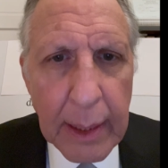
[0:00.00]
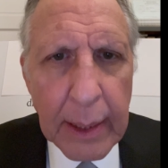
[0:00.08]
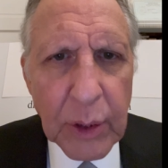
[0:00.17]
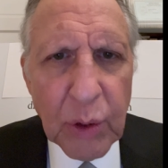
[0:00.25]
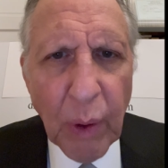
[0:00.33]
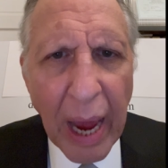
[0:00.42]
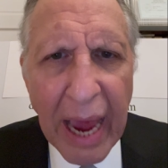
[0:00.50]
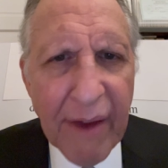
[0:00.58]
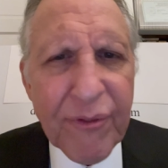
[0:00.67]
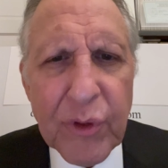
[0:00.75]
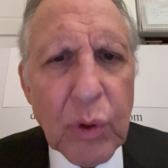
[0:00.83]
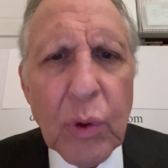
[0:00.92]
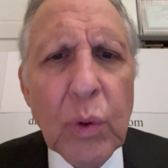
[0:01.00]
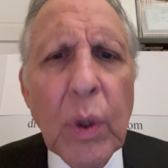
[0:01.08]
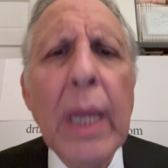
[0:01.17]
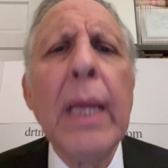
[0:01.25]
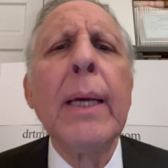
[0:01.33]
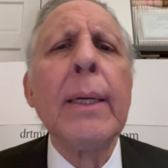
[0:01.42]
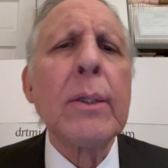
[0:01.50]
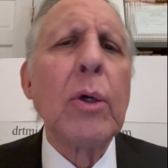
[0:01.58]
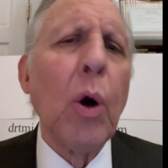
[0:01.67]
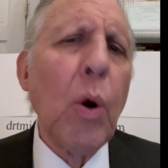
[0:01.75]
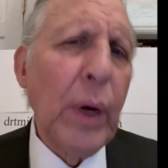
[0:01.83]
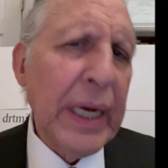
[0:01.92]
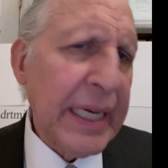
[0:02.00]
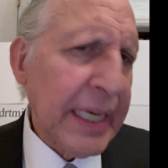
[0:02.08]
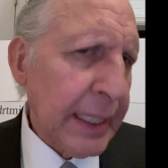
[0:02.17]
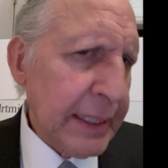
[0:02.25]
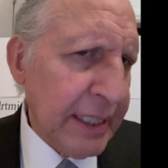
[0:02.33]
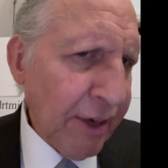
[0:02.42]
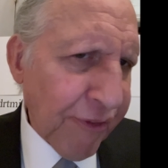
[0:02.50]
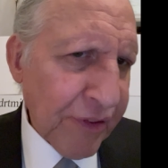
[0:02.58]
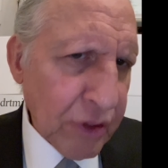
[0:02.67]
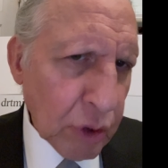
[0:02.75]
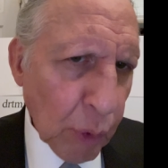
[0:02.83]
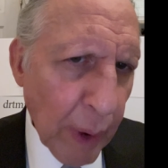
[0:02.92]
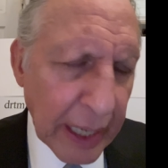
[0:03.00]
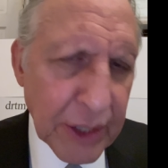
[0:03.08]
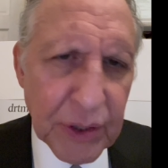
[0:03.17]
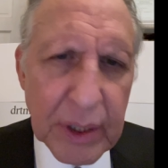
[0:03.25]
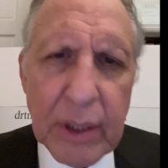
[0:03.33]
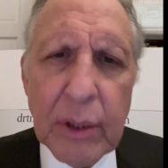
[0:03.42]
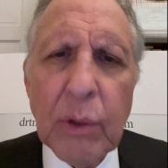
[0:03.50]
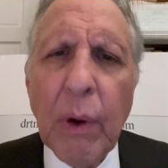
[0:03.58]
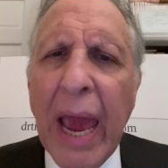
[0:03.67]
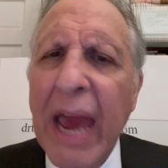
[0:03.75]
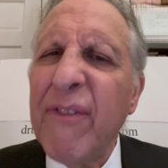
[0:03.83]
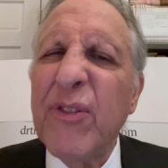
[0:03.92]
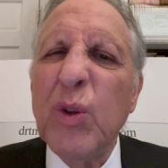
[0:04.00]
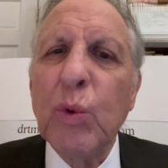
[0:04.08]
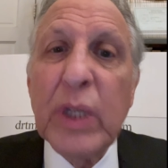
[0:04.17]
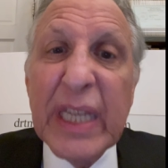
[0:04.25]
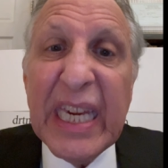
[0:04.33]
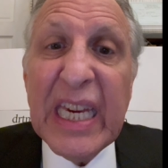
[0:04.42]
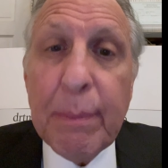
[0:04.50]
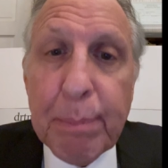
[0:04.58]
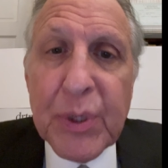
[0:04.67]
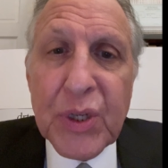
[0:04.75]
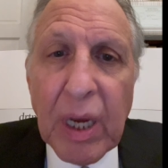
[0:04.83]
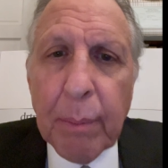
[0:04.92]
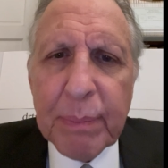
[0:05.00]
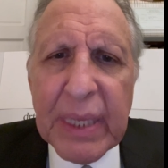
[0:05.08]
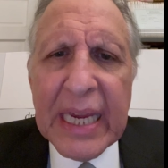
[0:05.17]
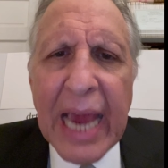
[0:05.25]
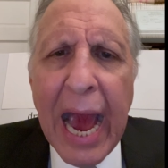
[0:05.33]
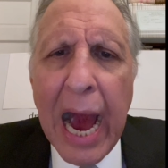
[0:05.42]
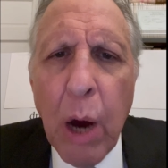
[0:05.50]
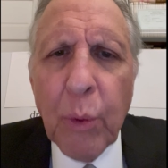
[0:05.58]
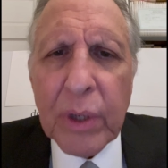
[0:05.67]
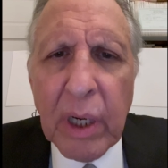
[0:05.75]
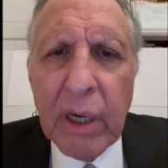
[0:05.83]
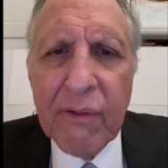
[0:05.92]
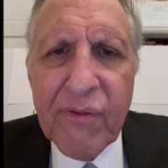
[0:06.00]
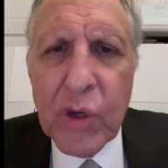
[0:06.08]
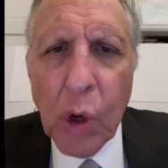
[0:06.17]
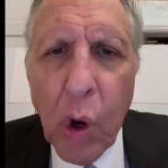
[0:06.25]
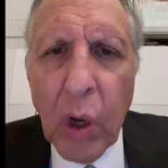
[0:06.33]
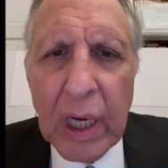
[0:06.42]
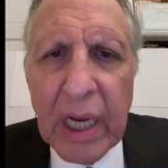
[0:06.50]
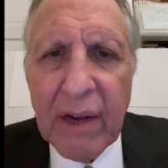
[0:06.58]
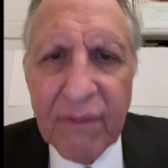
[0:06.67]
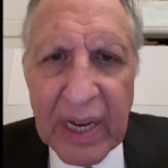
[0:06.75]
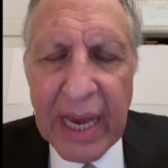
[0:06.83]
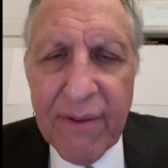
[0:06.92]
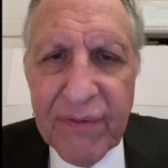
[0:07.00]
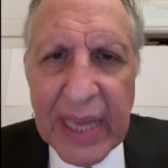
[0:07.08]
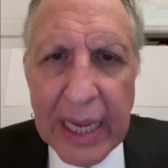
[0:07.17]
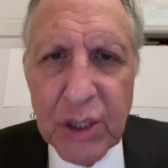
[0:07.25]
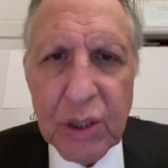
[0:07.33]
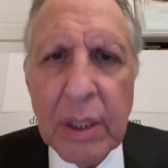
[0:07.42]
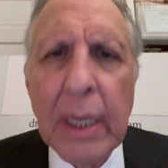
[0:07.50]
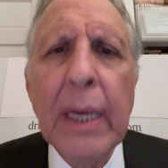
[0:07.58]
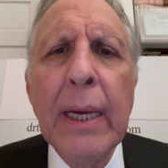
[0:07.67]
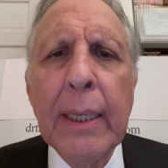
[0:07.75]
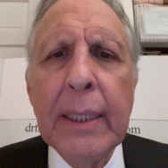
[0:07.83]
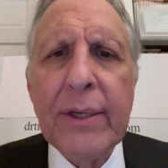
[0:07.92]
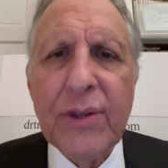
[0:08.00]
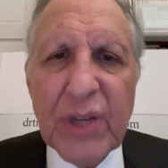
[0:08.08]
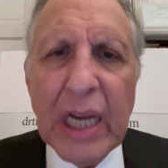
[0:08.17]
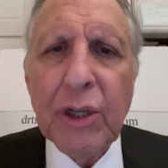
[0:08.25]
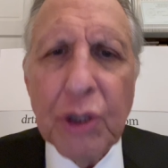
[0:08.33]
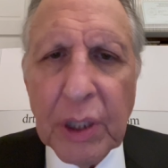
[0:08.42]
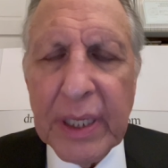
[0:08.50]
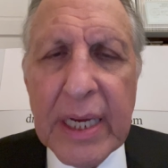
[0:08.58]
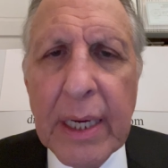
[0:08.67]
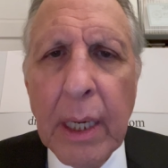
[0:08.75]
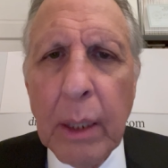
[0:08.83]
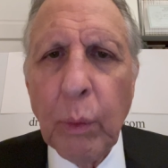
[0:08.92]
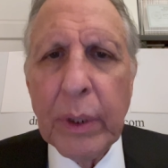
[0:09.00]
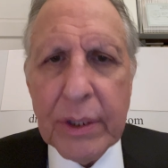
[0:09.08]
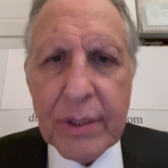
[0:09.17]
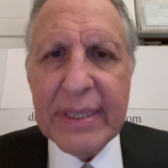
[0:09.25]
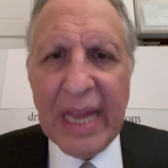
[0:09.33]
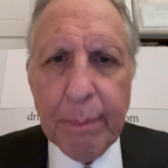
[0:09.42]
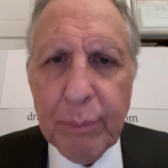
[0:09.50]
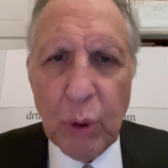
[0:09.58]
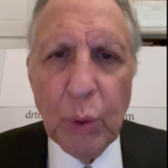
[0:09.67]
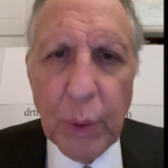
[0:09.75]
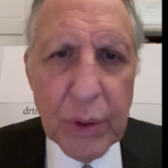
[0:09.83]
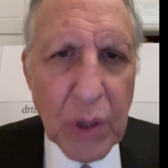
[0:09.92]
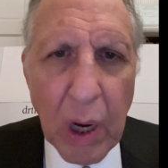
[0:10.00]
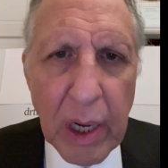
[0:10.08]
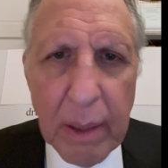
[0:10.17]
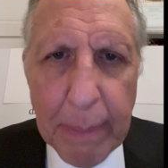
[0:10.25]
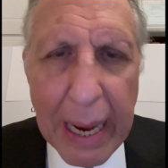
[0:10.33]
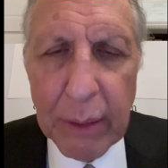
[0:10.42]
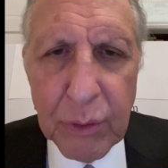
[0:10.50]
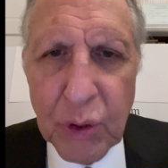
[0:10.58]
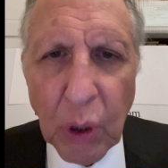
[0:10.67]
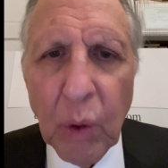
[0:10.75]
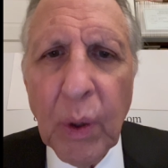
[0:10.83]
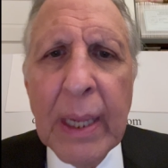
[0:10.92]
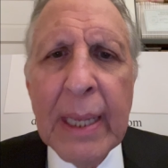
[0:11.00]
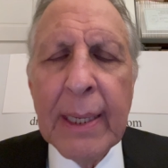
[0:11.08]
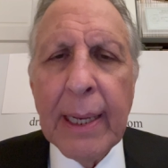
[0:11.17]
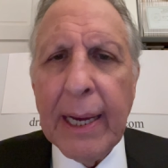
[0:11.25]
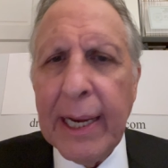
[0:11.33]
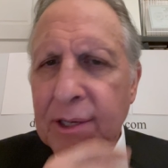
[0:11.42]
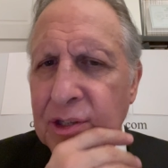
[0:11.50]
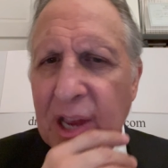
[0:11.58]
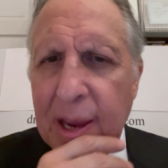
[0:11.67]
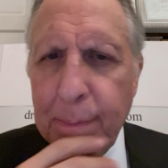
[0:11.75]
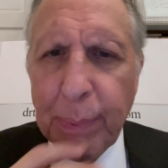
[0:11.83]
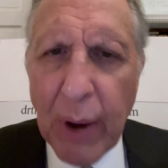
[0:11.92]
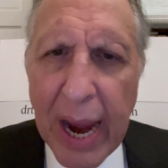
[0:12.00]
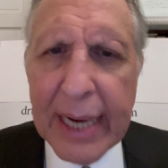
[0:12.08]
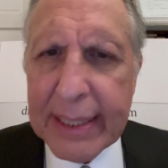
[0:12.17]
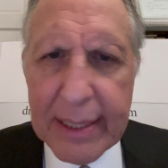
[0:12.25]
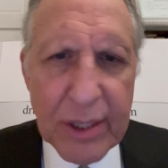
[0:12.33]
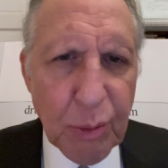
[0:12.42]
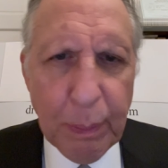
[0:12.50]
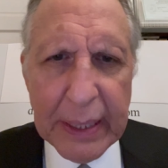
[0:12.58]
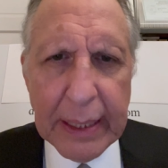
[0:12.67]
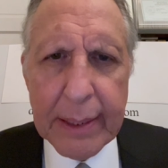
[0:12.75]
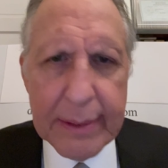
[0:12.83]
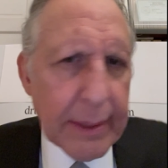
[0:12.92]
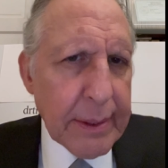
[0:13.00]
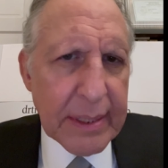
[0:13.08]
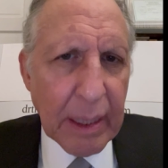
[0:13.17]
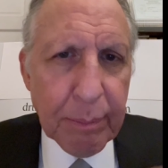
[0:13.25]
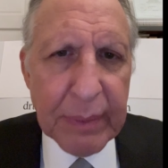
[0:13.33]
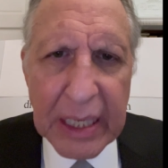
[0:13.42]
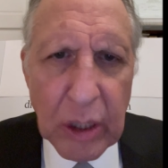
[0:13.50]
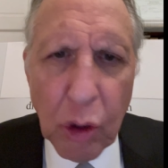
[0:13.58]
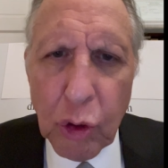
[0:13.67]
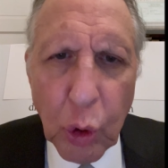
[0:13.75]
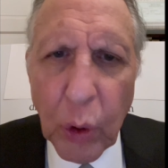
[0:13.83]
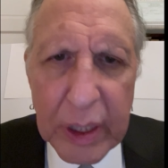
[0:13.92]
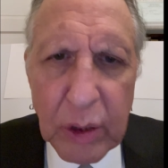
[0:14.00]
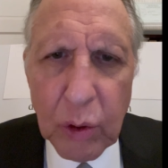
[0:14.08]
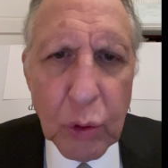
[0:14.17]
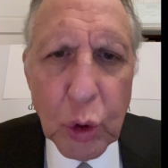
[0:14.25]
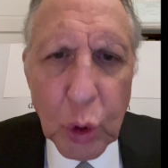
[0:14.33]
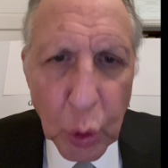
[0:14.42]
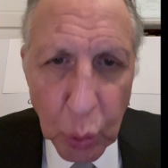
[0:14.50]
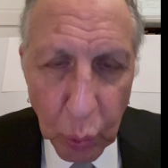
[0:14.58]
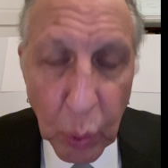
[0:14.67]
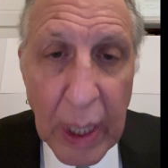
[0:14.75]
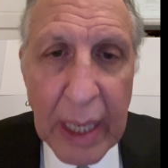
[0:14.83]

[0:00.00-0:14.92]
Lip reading: You have to go in a different direction. You have to keep something out of your love life. That's essentially what step 2 is all about. So I say practice because it's something you're going to do.